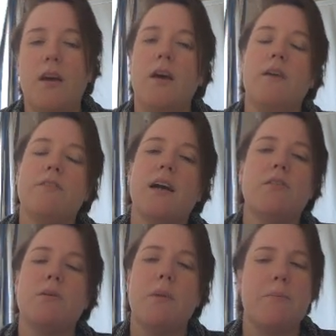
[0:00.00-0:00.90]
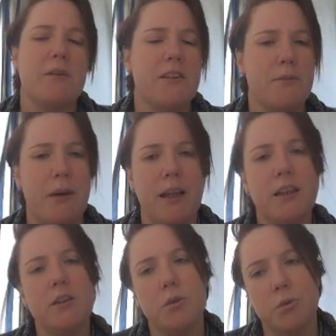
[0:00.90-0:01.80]
If you can't remember the
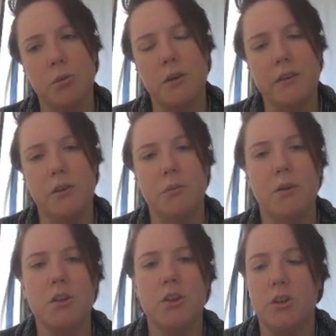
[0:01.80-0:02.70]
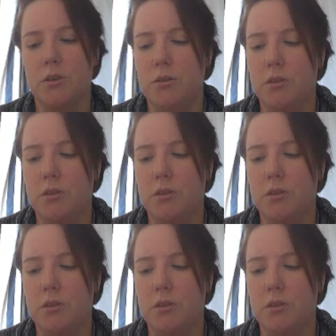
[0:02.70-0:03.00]
spelling, don't worry too much.